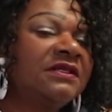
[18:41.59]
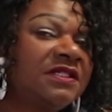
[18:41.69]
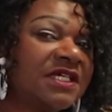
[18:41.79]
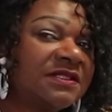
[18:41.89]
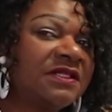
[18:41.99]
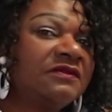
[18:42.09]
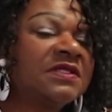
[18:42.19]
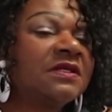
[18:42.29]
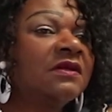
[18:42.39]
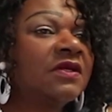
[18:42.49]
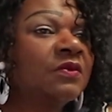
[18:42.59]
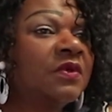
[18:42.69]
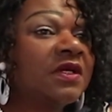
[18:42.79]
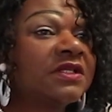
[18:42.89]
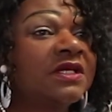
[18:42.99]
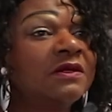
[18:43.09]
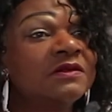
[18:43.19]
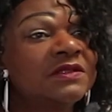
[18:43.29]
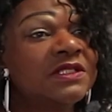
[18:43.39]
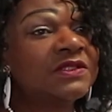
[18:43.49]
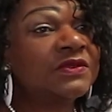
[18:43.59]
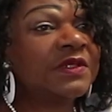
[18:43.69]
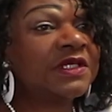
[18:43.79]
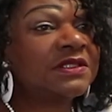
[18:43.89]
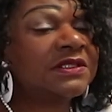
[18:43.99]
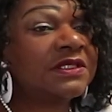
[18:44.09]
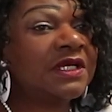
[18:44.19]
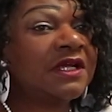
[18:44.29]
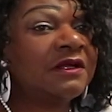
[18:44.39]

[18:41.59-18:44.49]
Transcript: yes, there is a lot of work that goes into it,